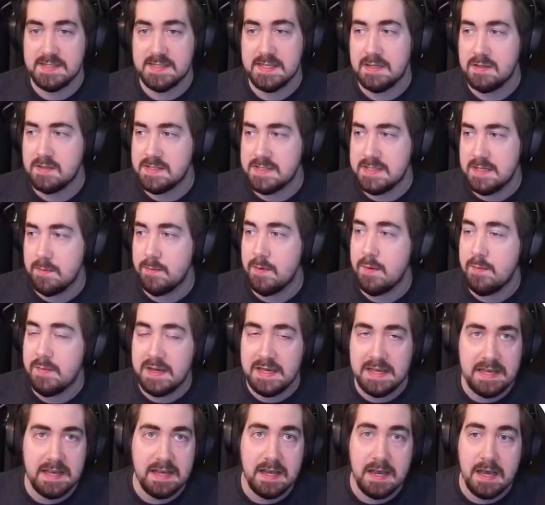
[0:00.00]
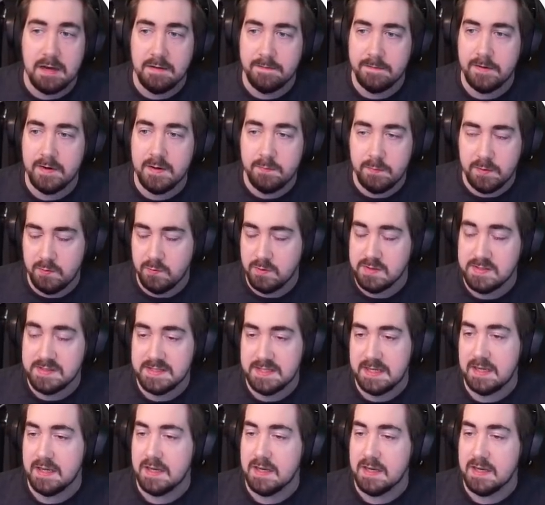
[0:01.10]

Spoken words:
week to see about making a guide for it, but we'll see.